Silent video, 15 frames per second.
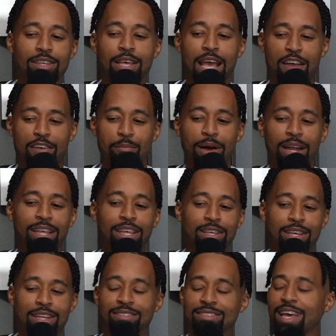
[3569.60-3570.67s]
Everybody,
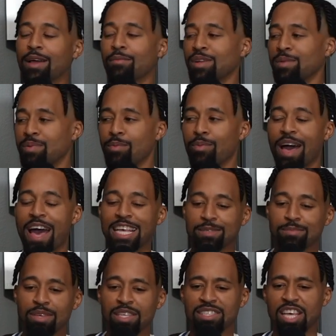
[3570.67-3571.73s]
it's like when people ask
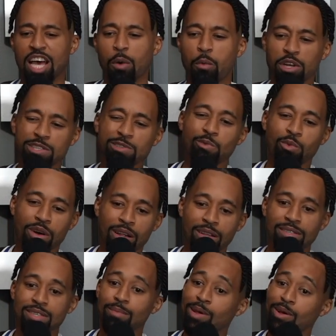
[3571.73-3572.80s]
me, say, I want your
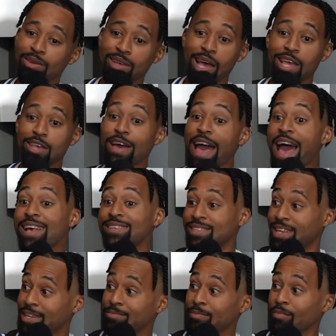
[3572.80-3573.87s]
ones. I'm like, okay, you
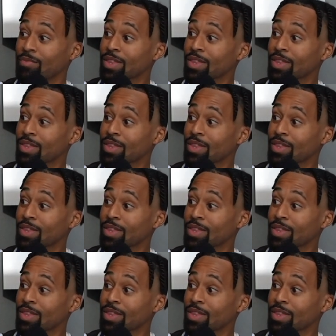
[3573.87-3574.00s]
asking.